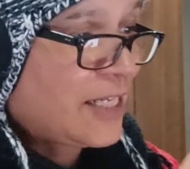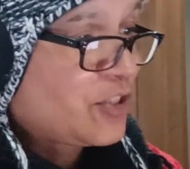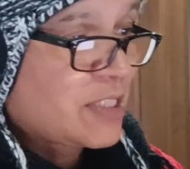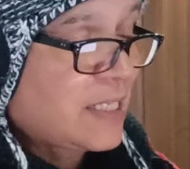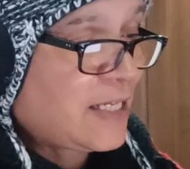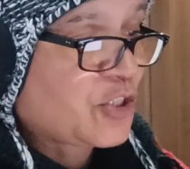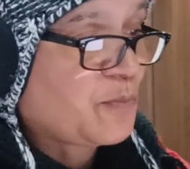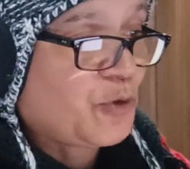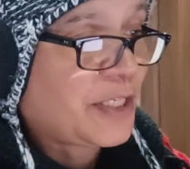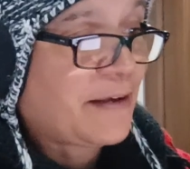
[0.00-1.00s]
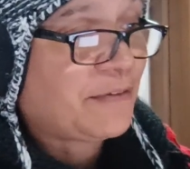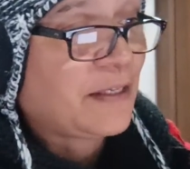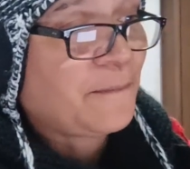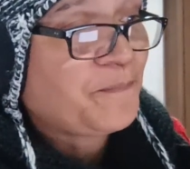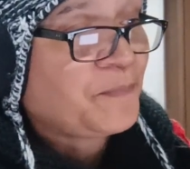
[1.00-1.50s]
legislation,
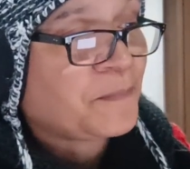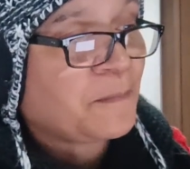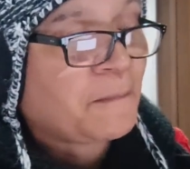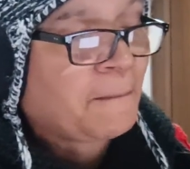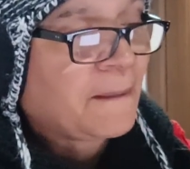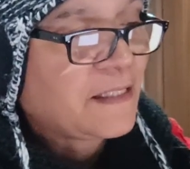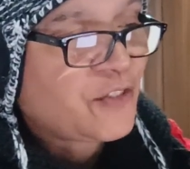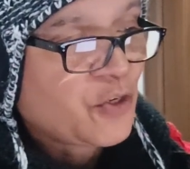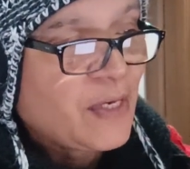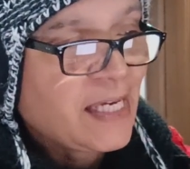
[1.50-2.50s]
whatever. So